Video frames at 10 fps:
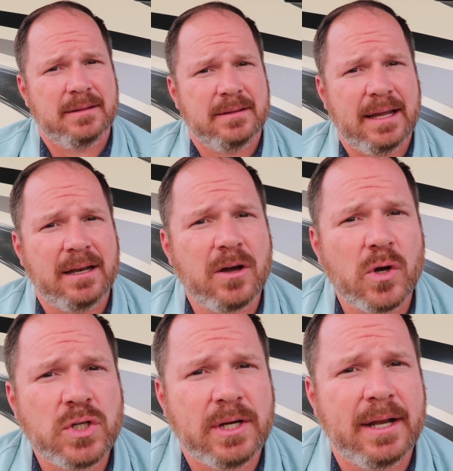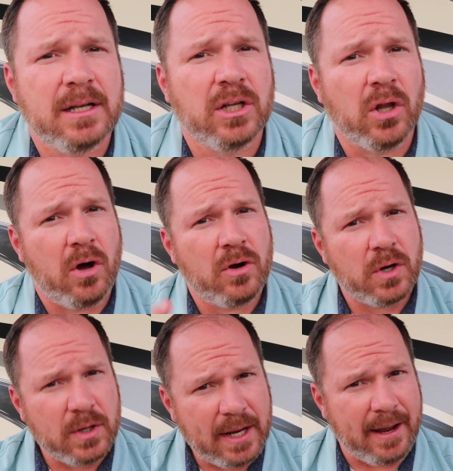They negotiated
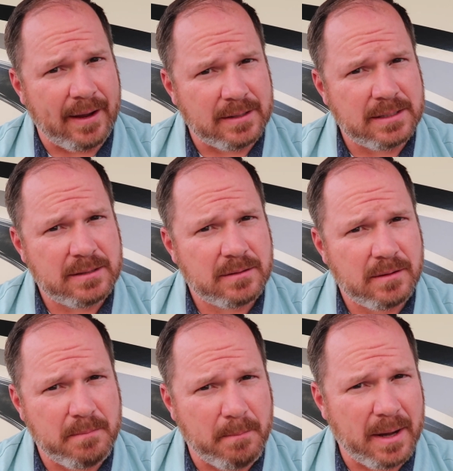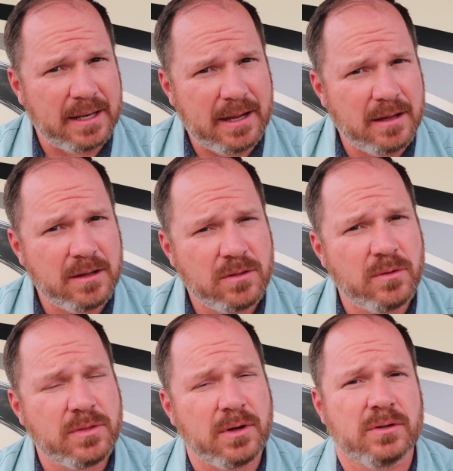longer days, Monday through
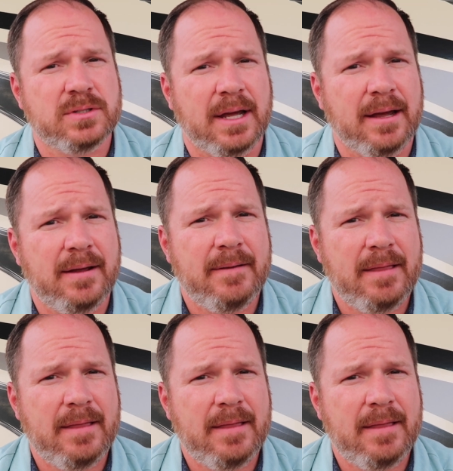Thursday,